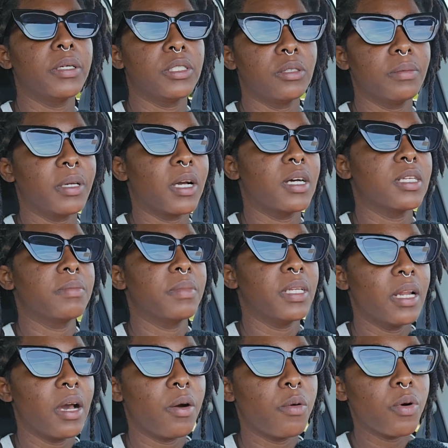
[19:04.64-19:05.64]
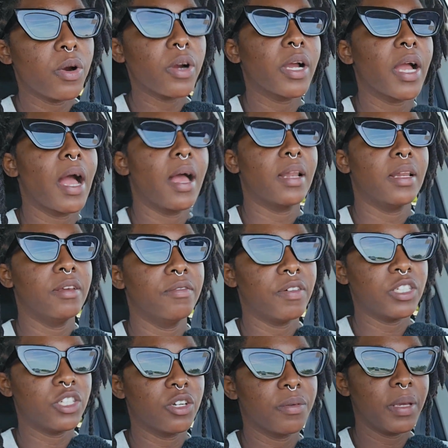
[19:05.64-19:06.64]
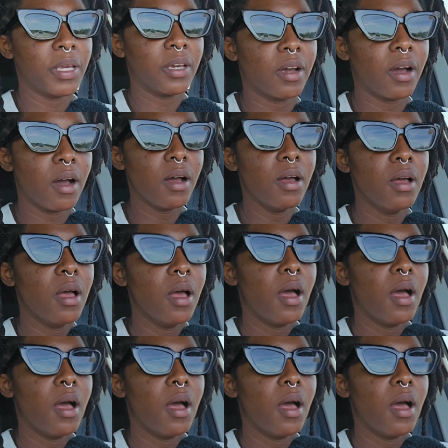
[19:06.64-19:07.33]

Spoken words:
it to, because me did a work and live at Jamaica.